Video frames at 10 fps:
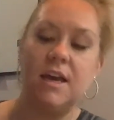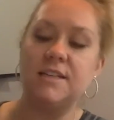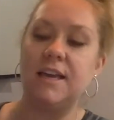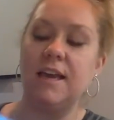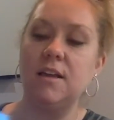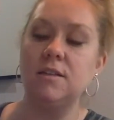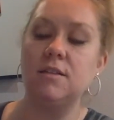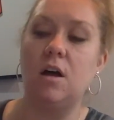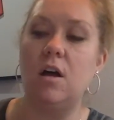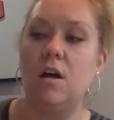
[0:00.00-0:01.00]
It's
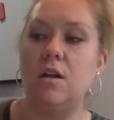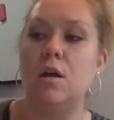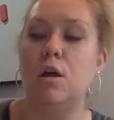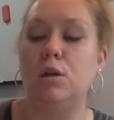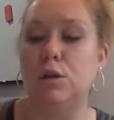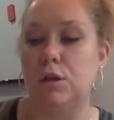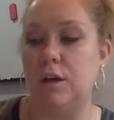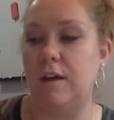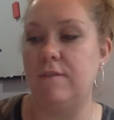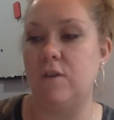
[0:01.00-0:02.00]
hands-on
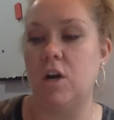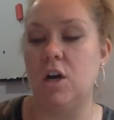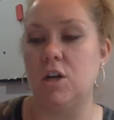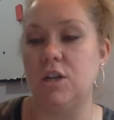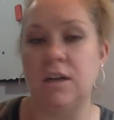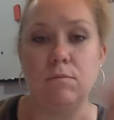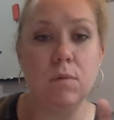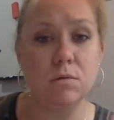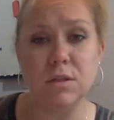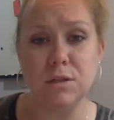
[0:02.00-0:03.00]
learning for her. She can
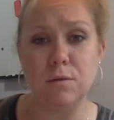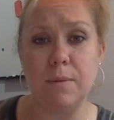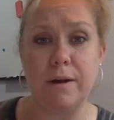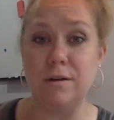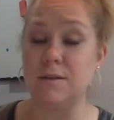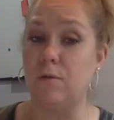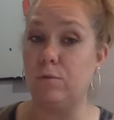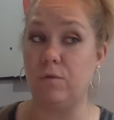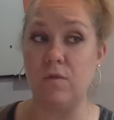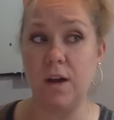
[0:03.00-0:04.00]
mostly do it by herself
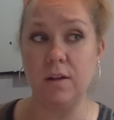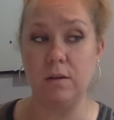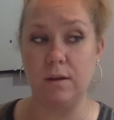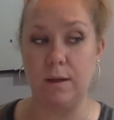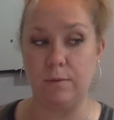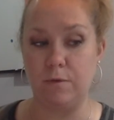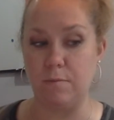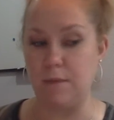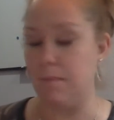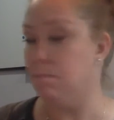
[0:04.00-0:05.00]
with very little help
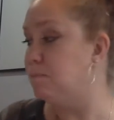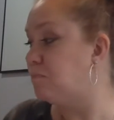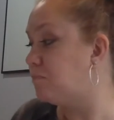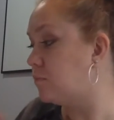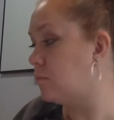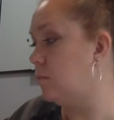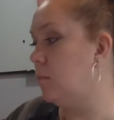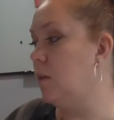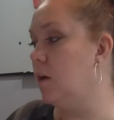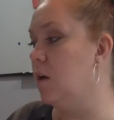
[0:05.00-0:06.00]
from me.
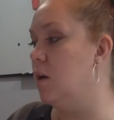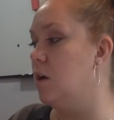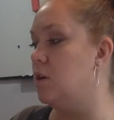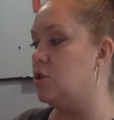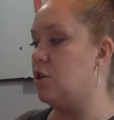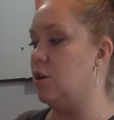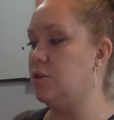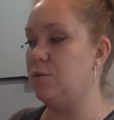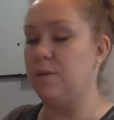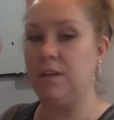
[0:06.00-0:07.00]
She
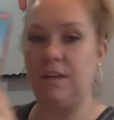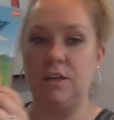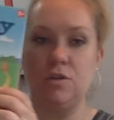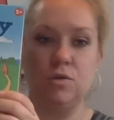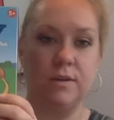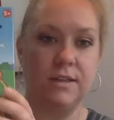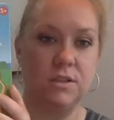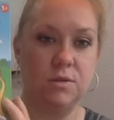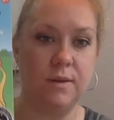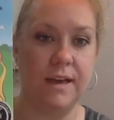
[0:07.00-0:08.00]
also really enjoys
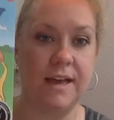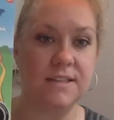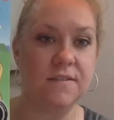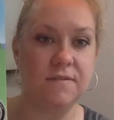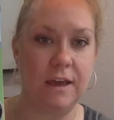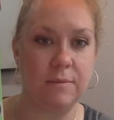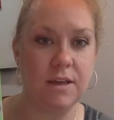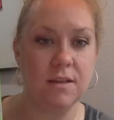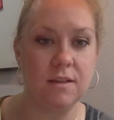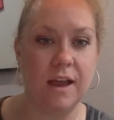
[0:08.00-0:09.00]
doing, as a
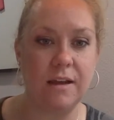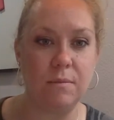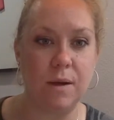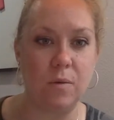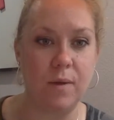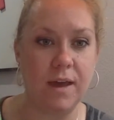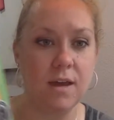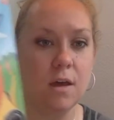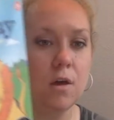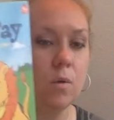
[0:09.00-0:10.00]
family, The Lion in My Way.
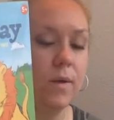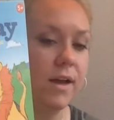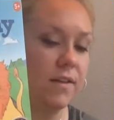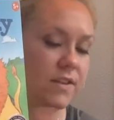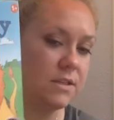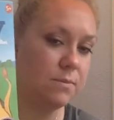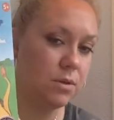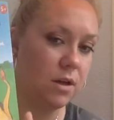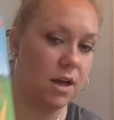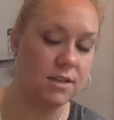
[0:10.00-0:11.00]
We got this
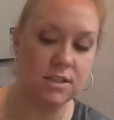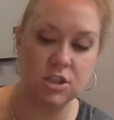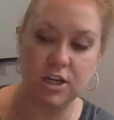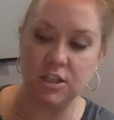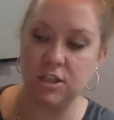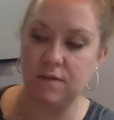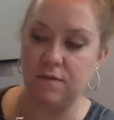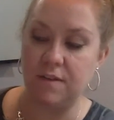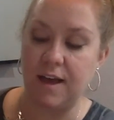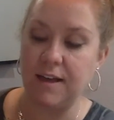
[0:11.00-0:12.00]
suggestion
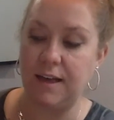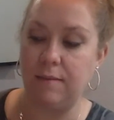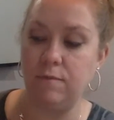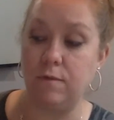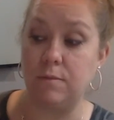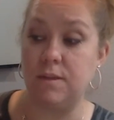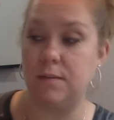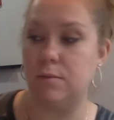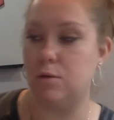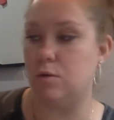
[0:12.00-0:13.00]
for that game from
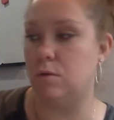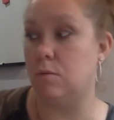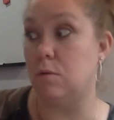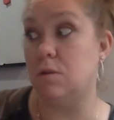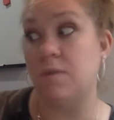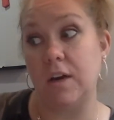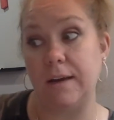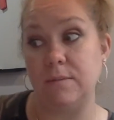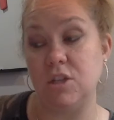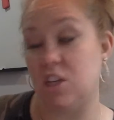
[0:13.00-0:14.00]
Timberdoodle. Most of our
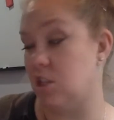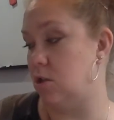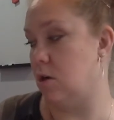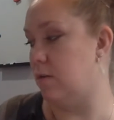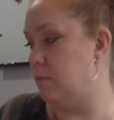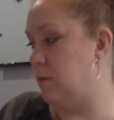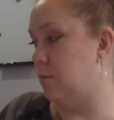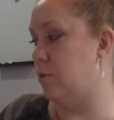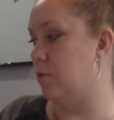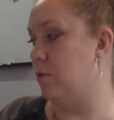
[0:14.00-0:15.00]
game suggestions are from
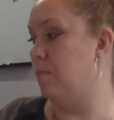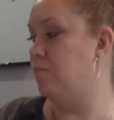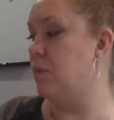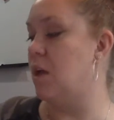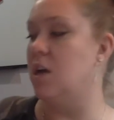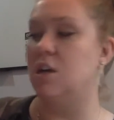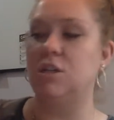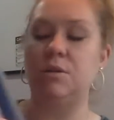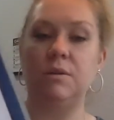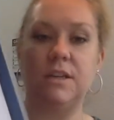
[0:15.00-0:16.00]
Timberdoodle.
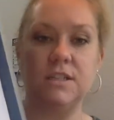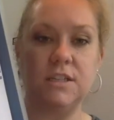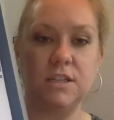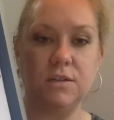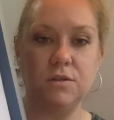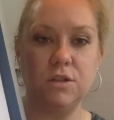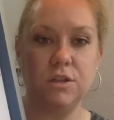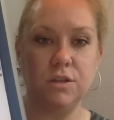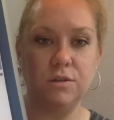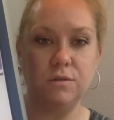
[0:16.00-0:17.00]
She will continue to
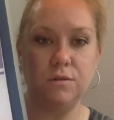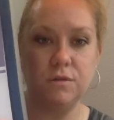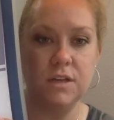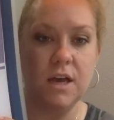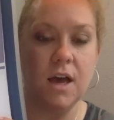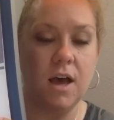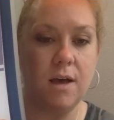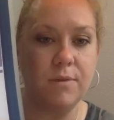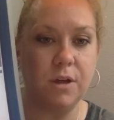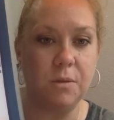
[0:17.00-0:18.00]
use
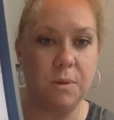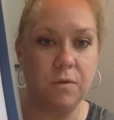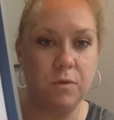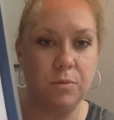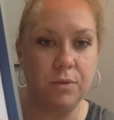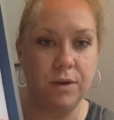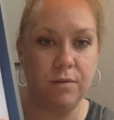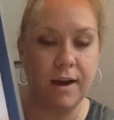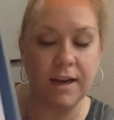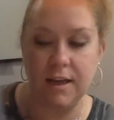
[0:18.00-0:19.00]
the Good Beautiful
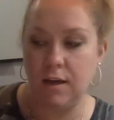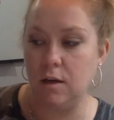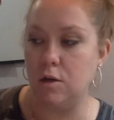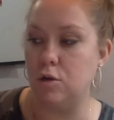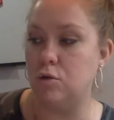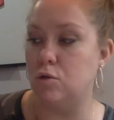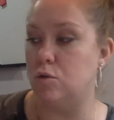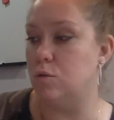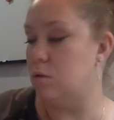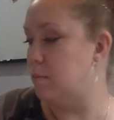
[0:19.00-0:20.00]
pre-writing
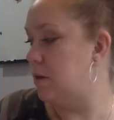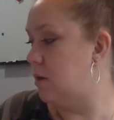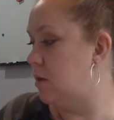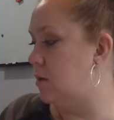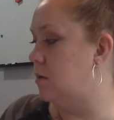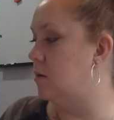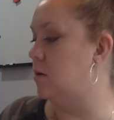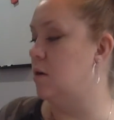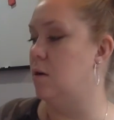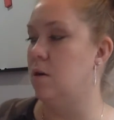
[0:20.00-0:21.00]
doodle book.
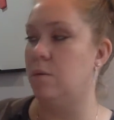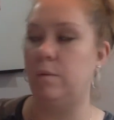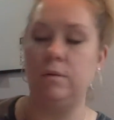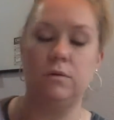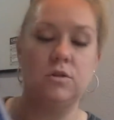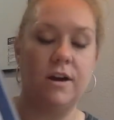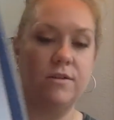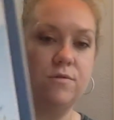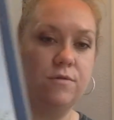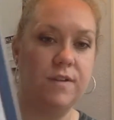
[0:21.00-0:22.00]
We will try
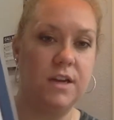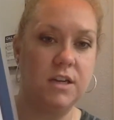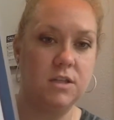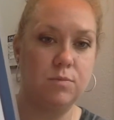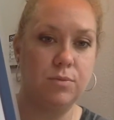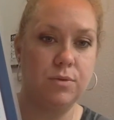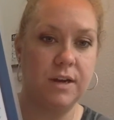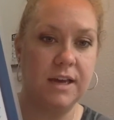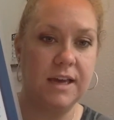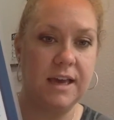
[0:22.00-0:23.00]
to finish
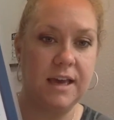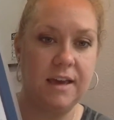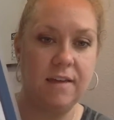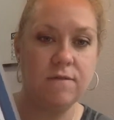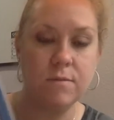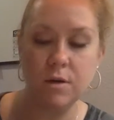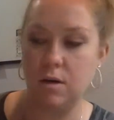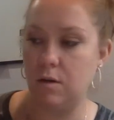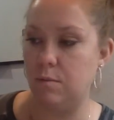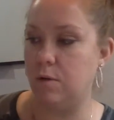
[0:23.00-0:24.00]
pre-K from the
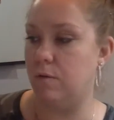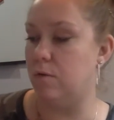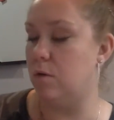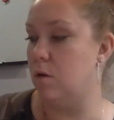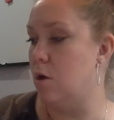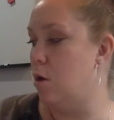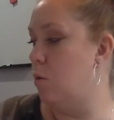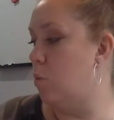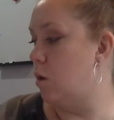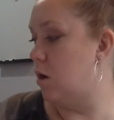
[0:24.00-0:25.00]
Good and the Beautiful
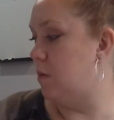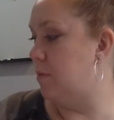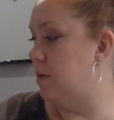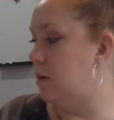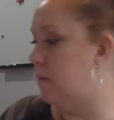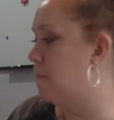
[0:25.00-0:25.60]
workbook.